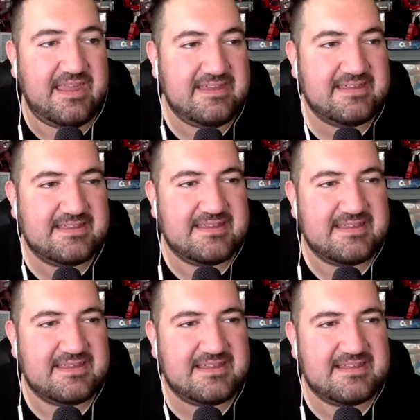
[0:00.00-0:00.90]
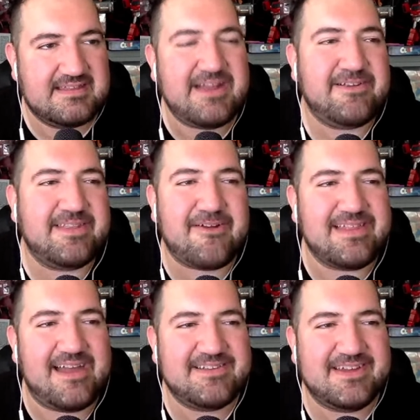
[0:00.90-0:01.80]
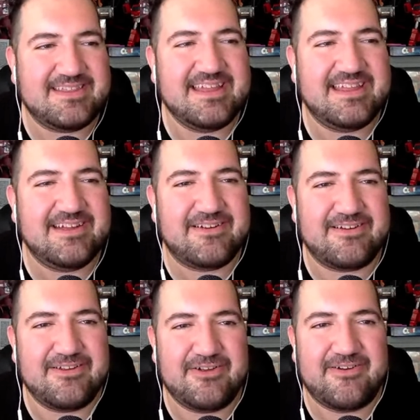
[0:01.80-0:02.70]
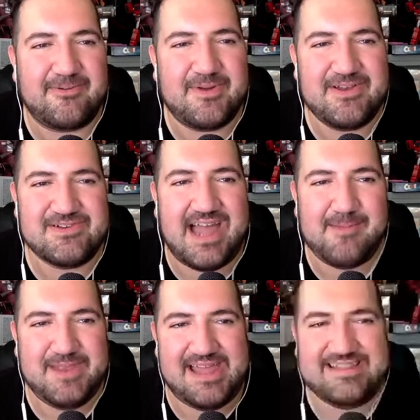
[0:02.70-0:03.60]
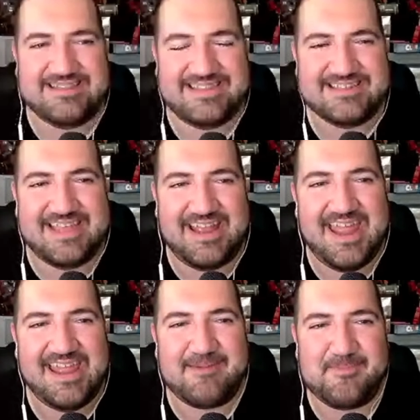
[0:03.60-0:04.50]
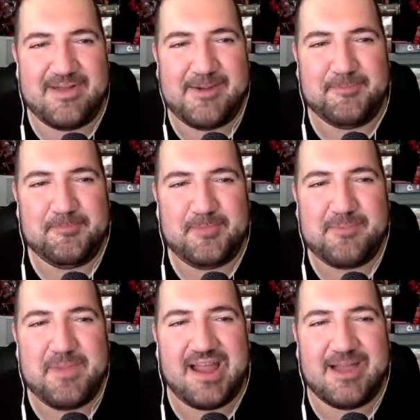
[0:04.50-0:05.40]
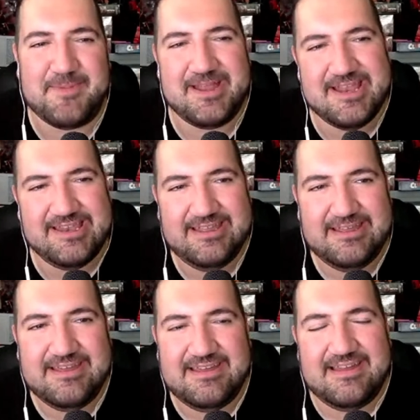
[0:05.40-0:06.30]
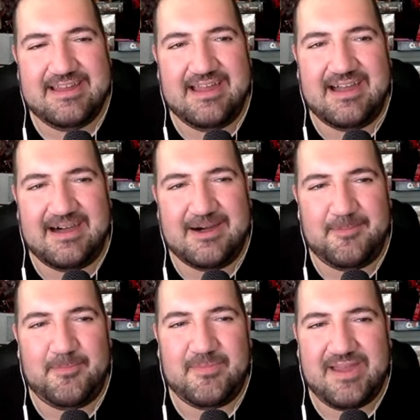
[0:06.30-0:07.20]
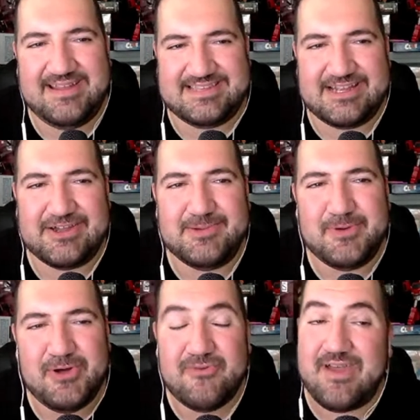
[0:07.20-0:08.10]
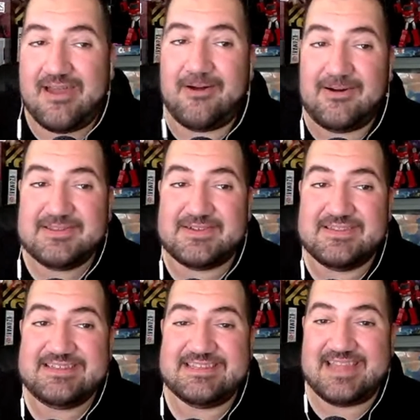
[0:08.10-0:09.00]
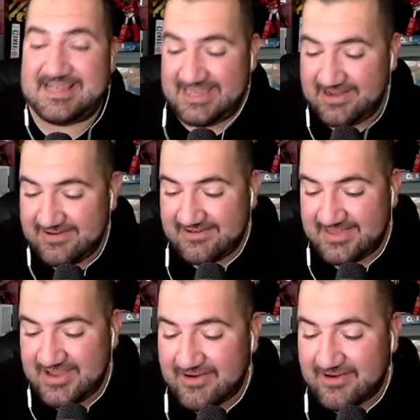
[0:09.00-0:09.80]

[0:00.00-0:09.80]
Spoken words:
Yeah. They're allowed to. I think you're when your top talent says like, "Hey, I'm not coming in." It's a good move. And also, listen, like the younger,